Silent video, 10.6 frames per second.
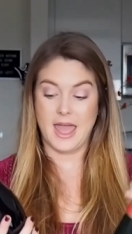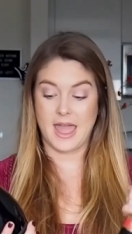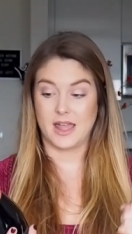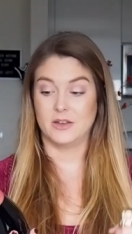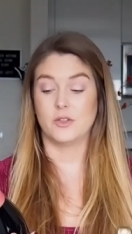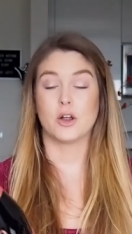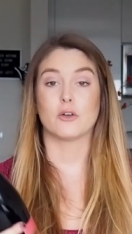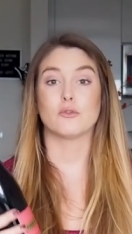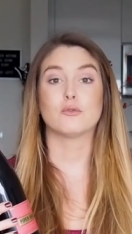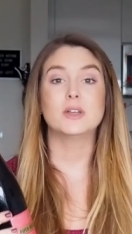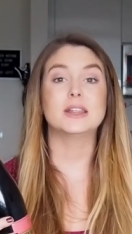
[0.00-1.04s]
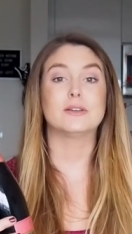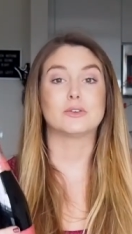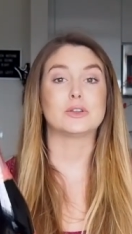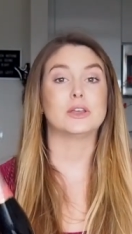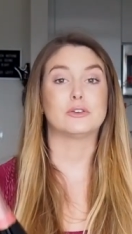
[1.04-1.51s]
and they're a really,
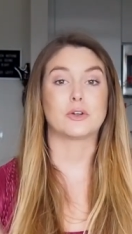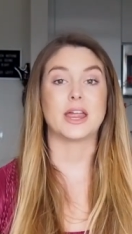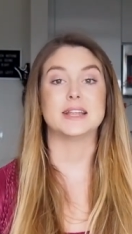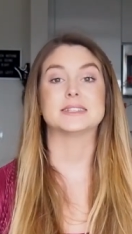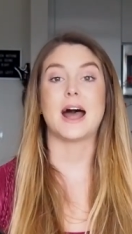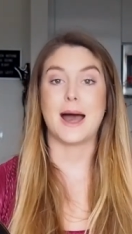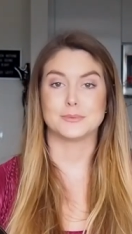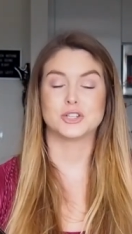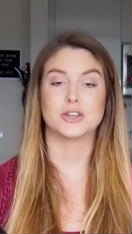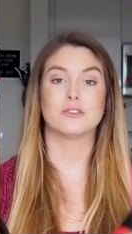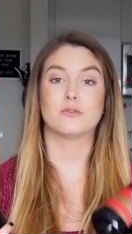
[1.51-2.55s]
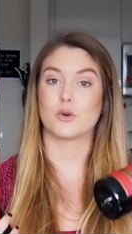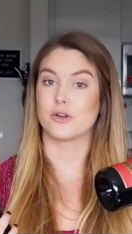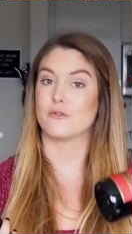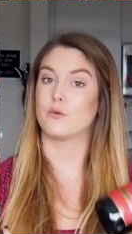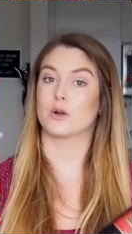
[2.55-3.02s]
really great option for
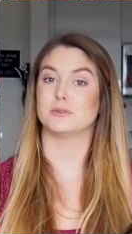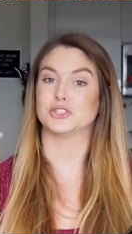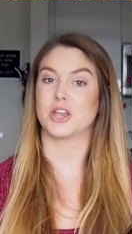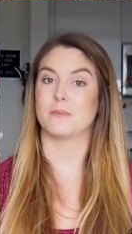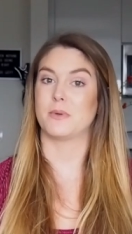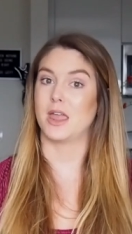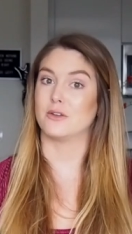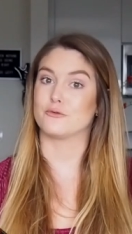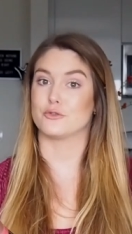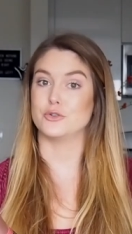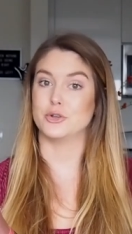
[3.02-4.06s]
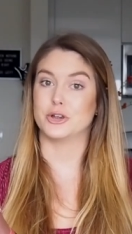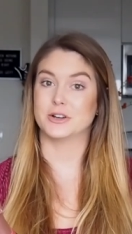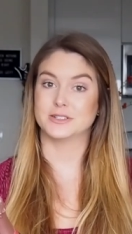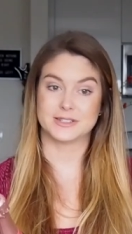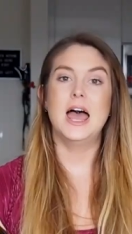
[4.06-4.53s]
an affordable champagne for New
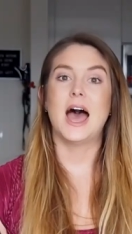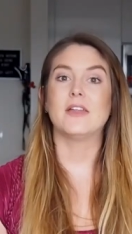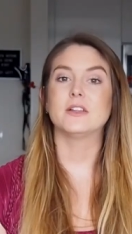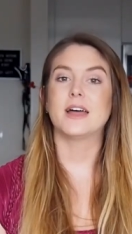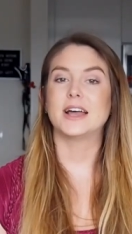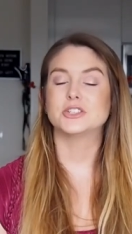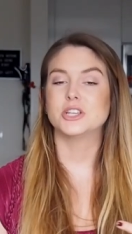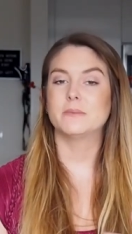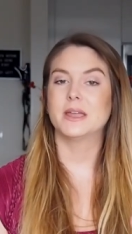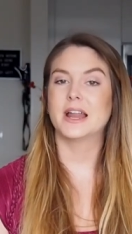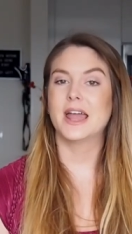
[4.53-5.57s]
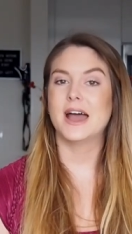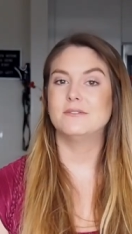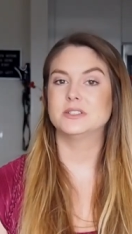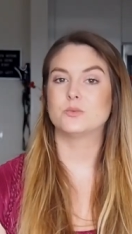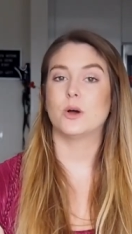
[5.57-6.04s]
Year's. And the last champagne I
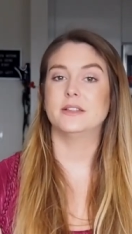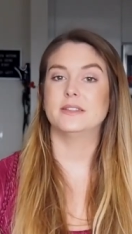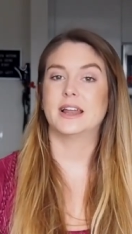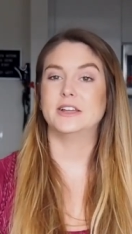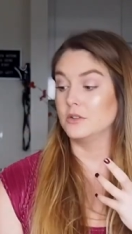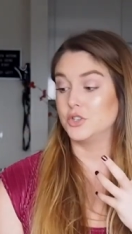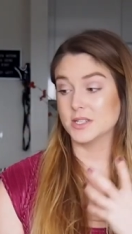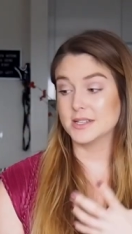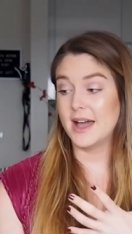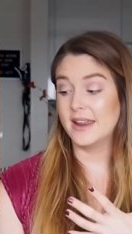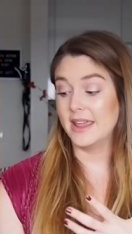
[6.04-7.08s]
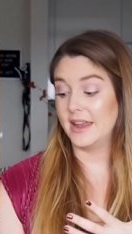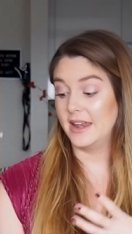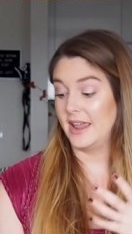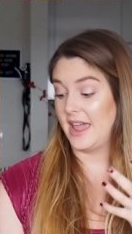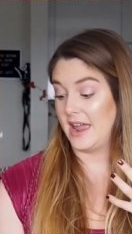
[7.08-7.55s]
have is one that I just got
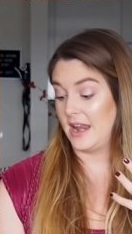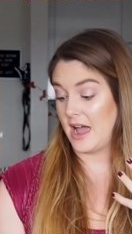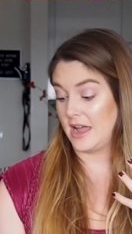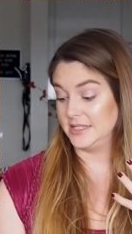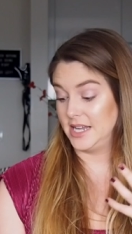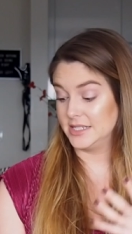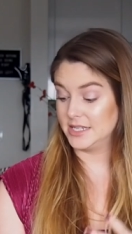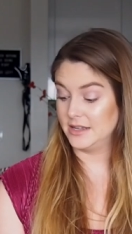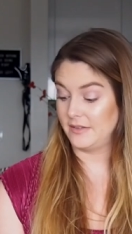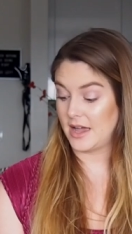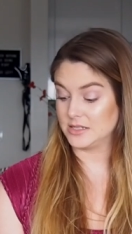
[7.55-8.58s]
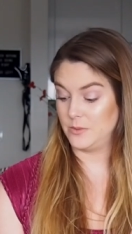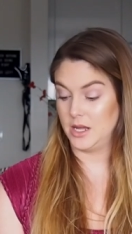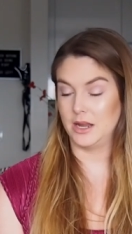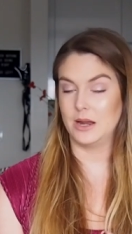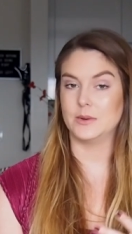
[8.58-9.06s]
in and I tasted it last
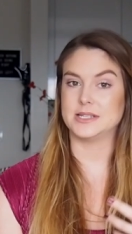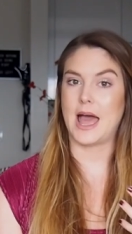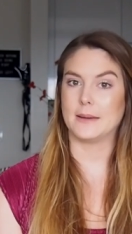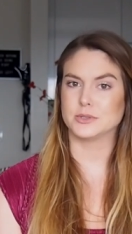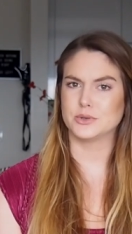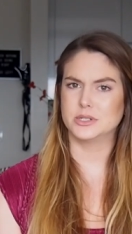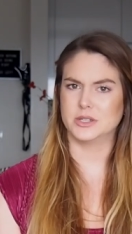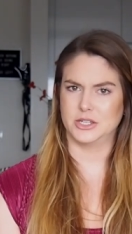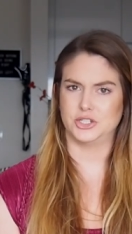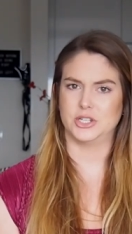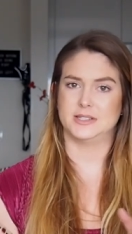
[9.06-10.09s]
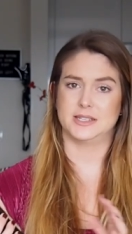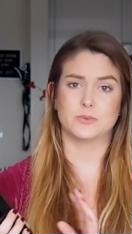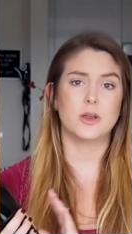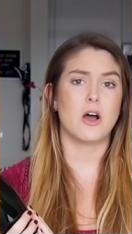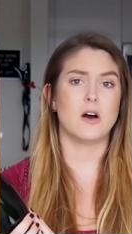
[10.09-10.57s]
week and it was absolutely delicious.
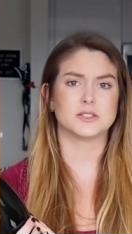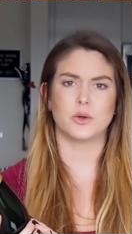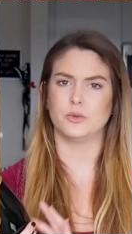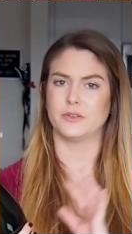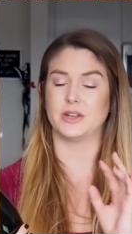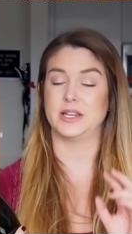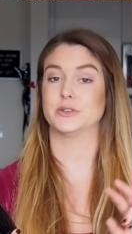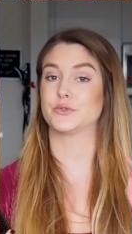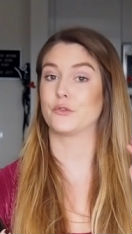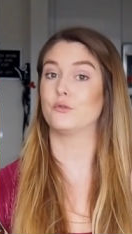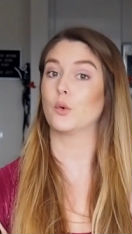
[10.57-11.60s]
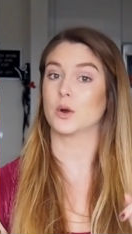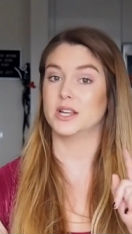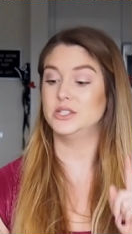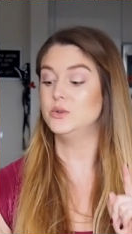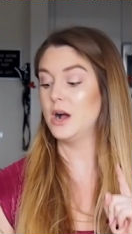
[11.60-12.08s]
This one also only retails for
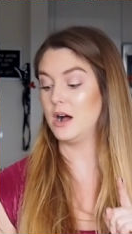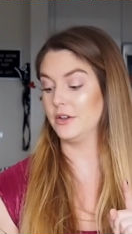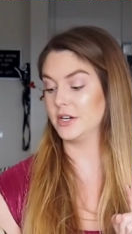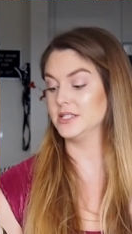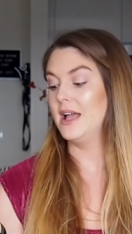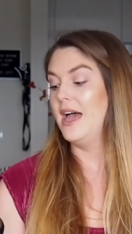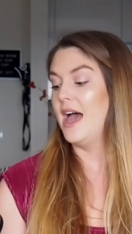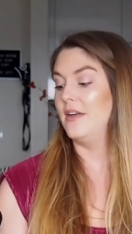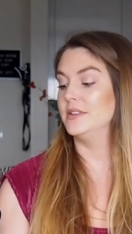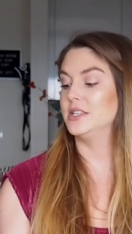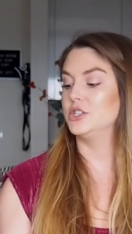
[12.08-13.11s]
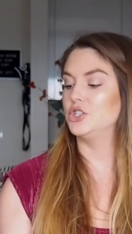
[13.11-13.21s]
$42, and this is